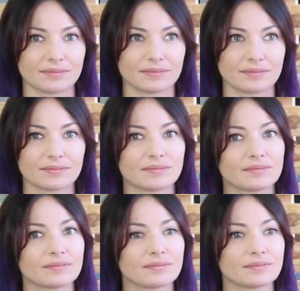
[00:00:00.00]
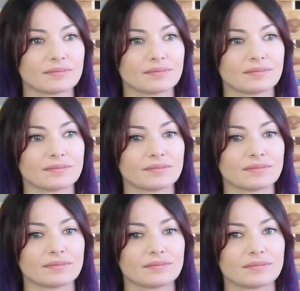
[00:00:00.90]

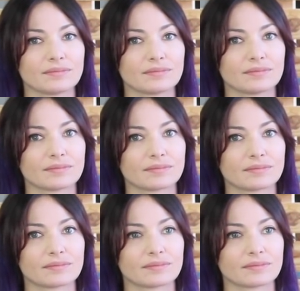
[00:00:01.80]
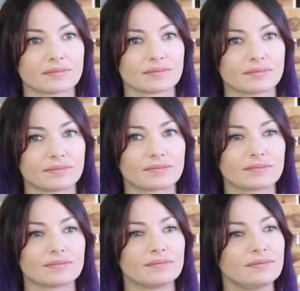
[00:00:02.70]

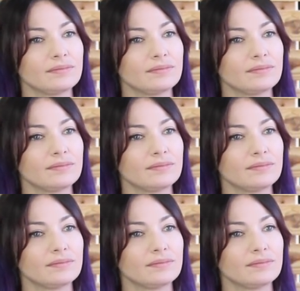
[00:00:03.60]
(silent)